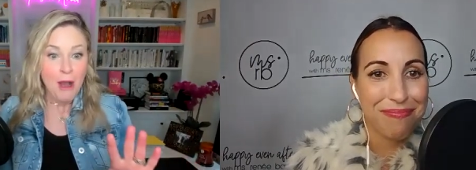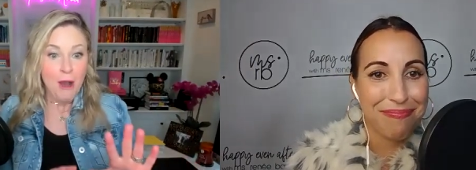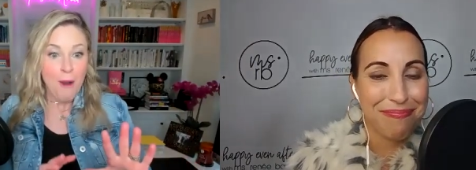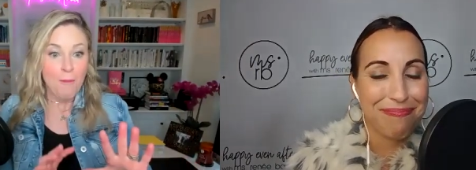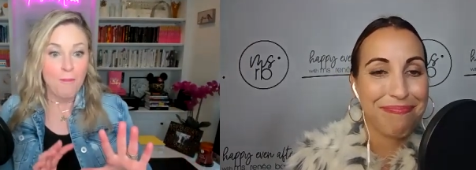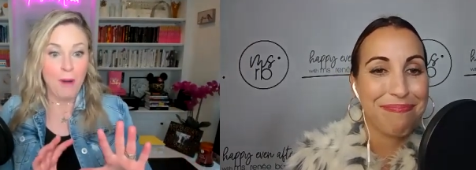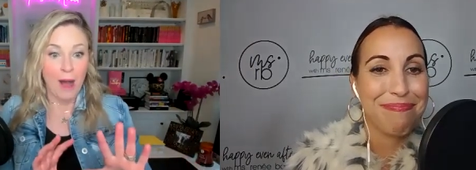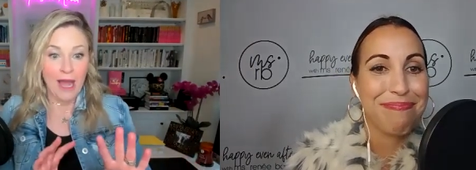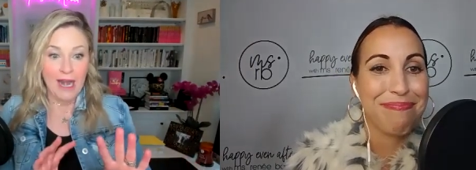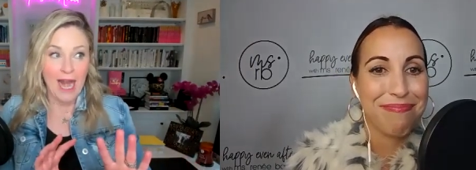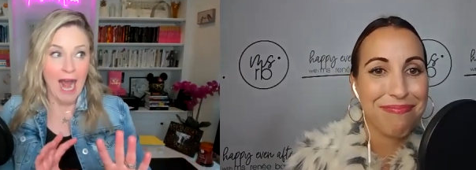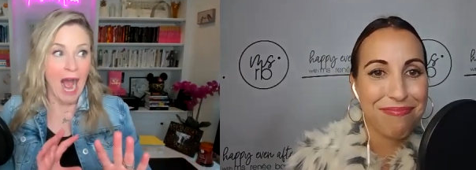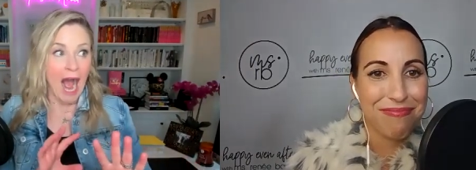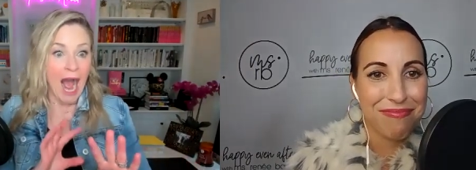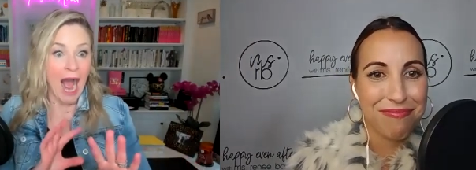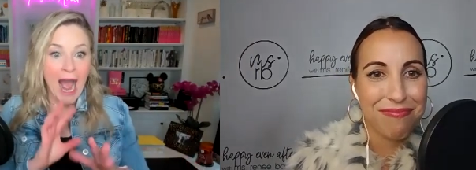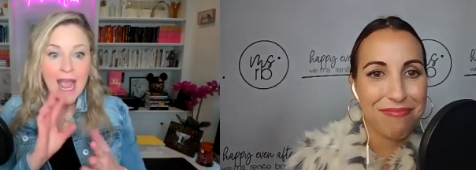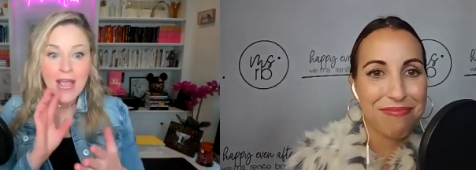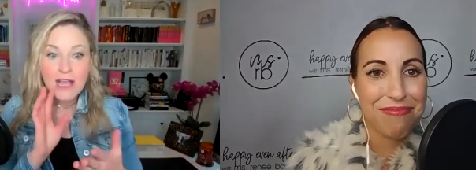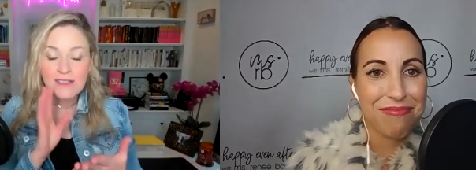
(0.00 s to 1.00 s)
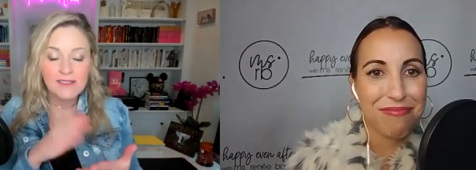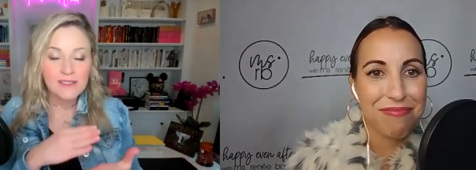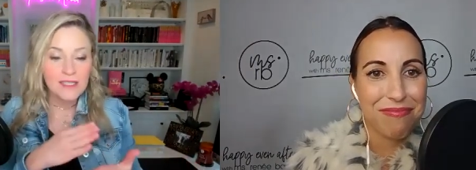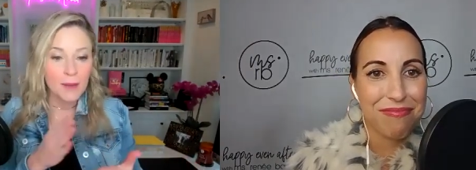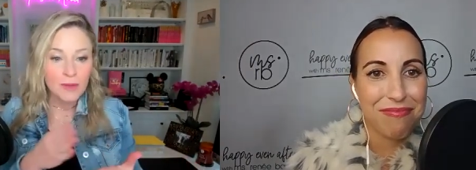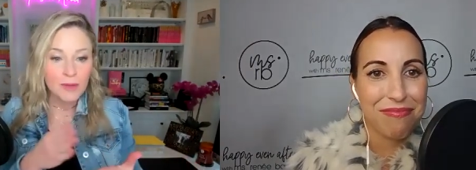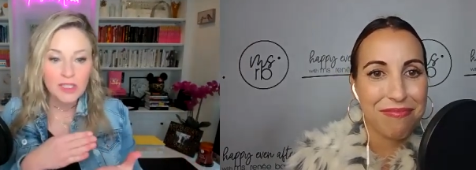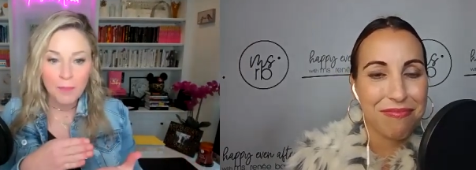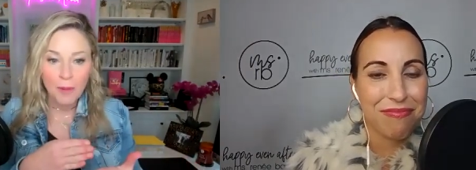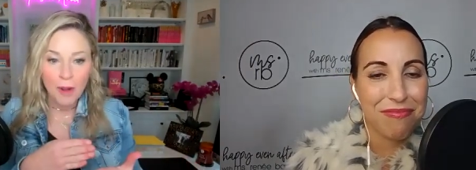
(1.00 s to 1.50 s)
Speaker 1: but I stumbled
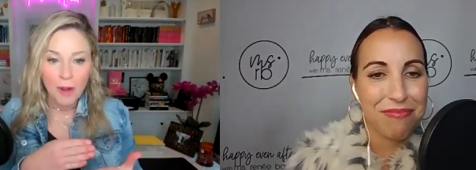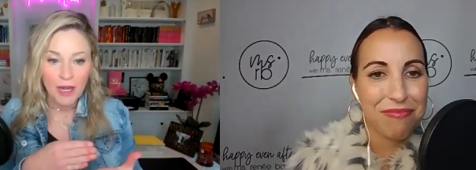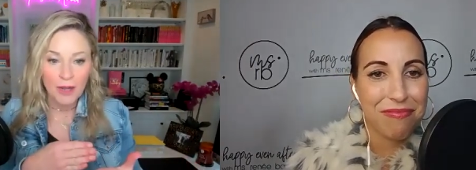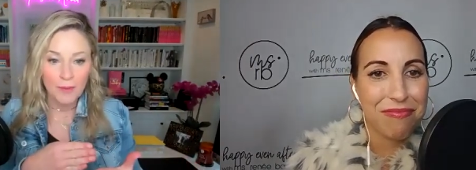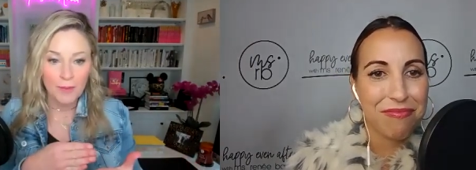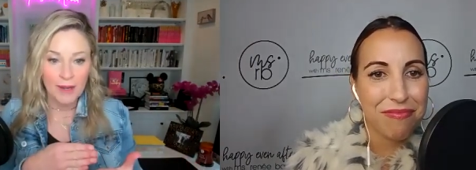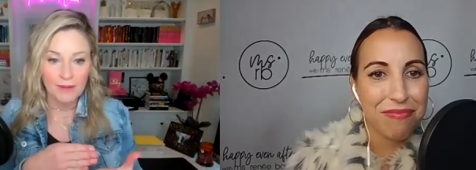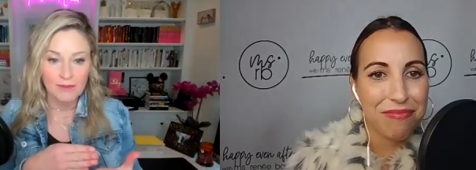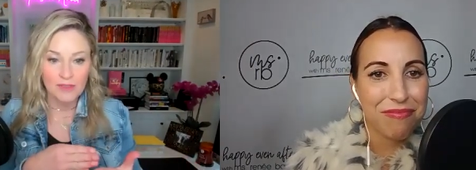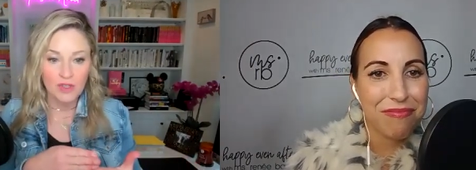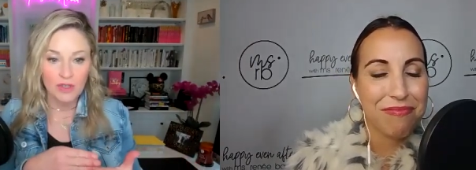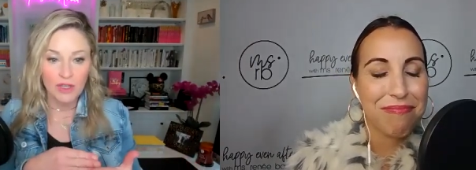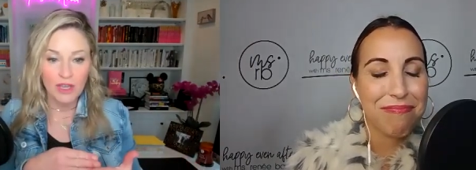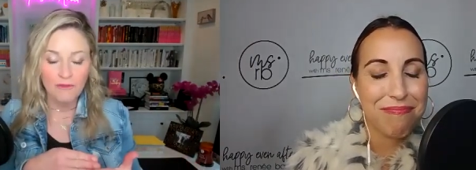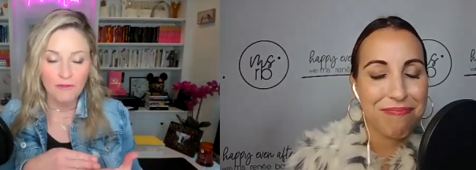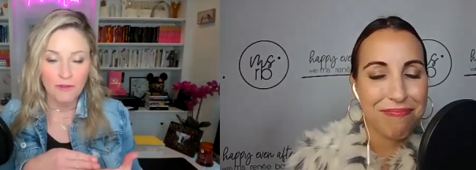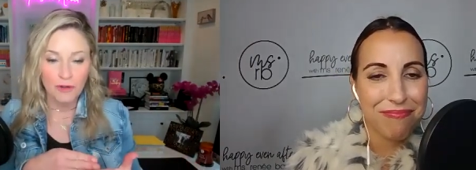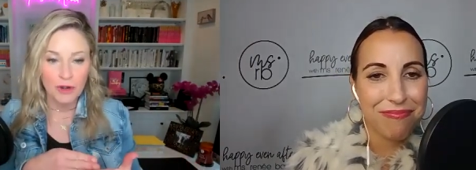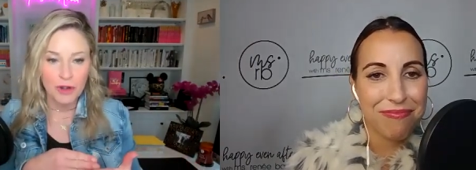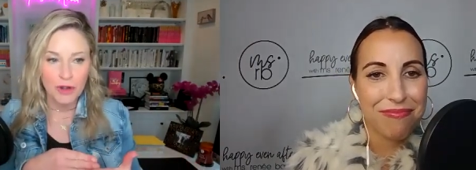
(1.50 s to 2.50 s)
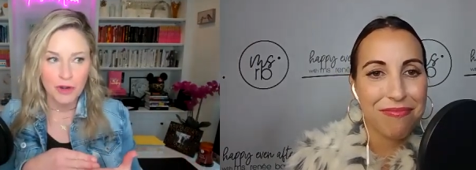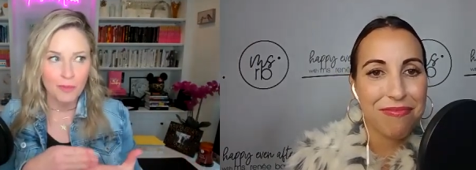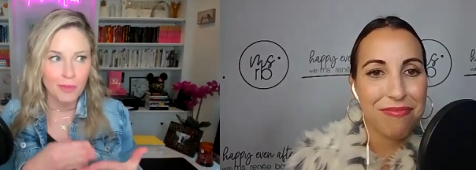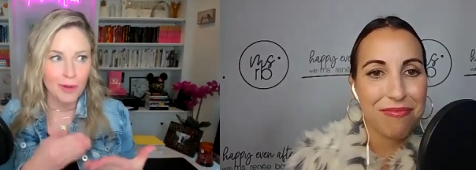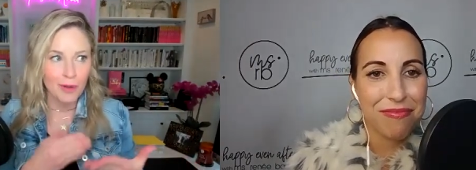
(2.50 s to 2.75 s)
upon it when I was looking for a new book.